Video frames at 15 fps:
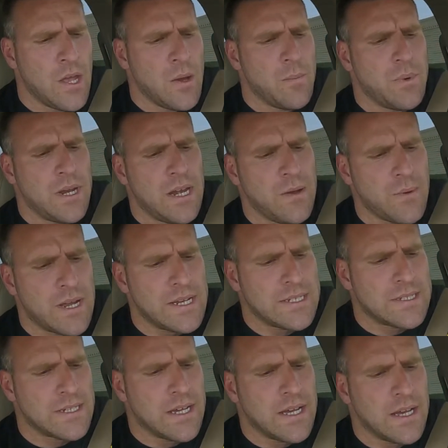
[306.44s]
But
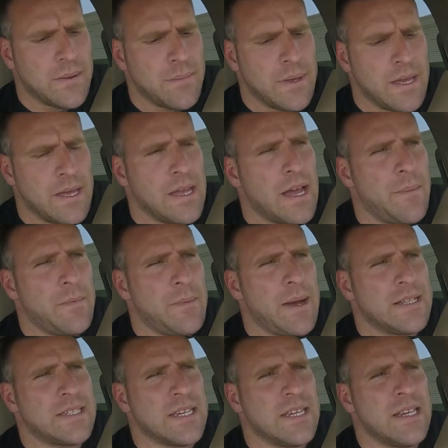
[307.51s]
anyways, I'm
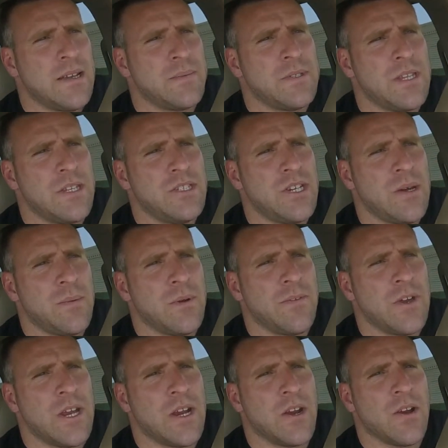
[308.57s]
about to get up to the gym
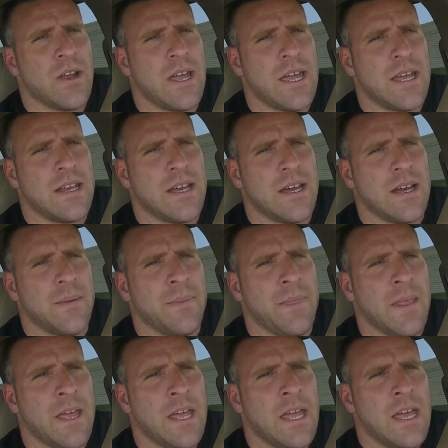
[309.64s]
over here, and
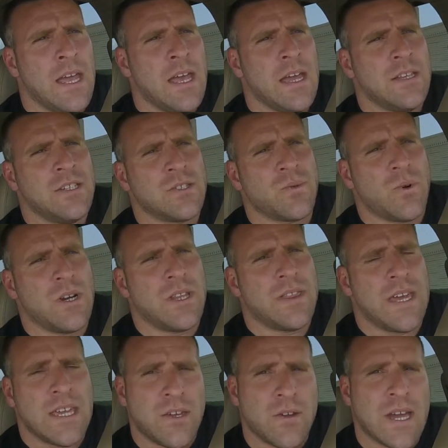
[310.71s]
just wanted to
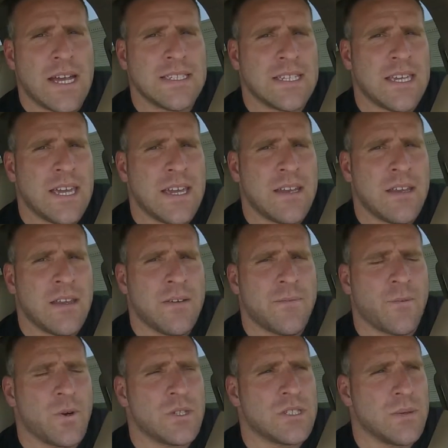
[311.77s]
thank you guys again
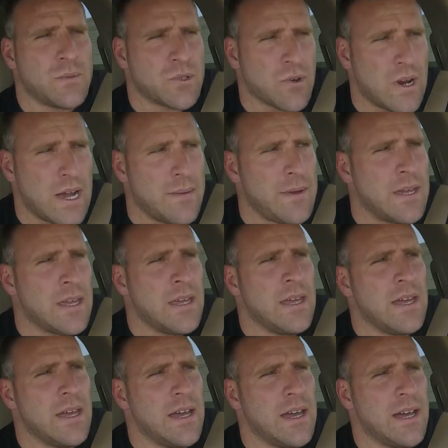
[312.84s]
for subscribing.
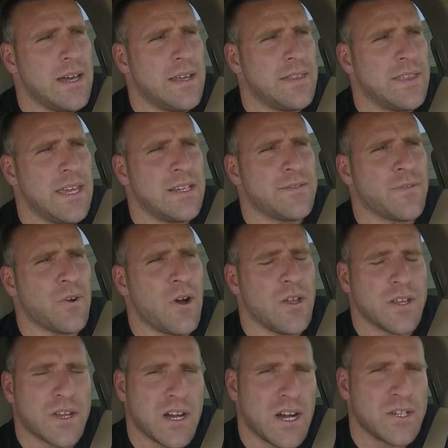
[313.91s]
Thanks for all
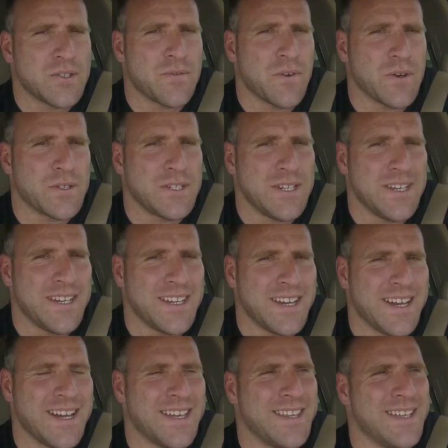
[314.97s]
the controversy
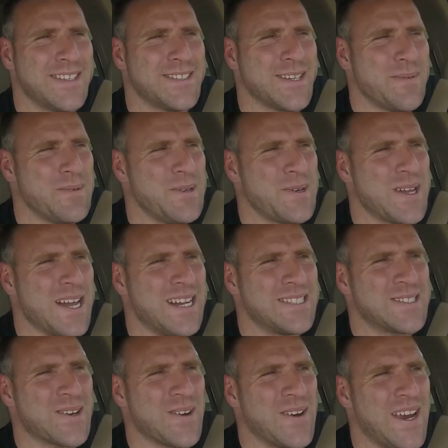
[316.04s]
that some of you
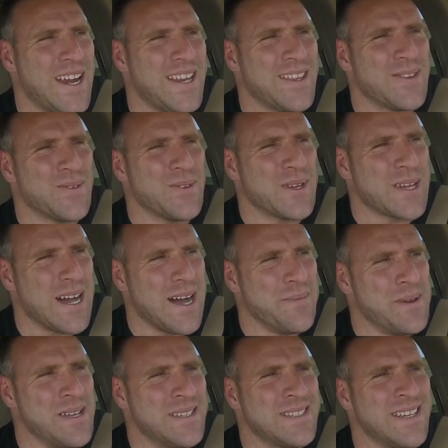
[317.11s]
guys created through the
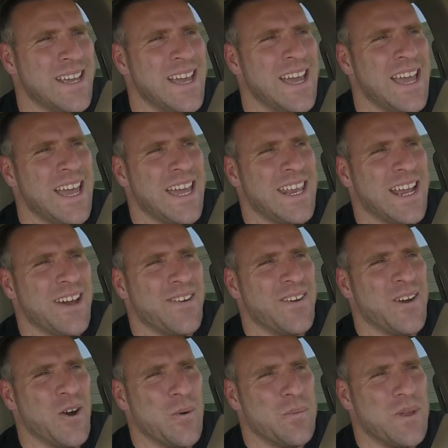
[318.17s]
comments, and I
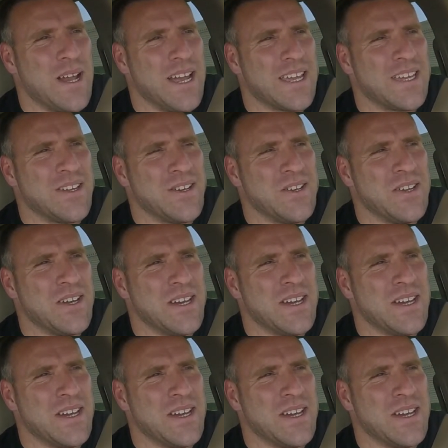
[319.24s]
hope that I could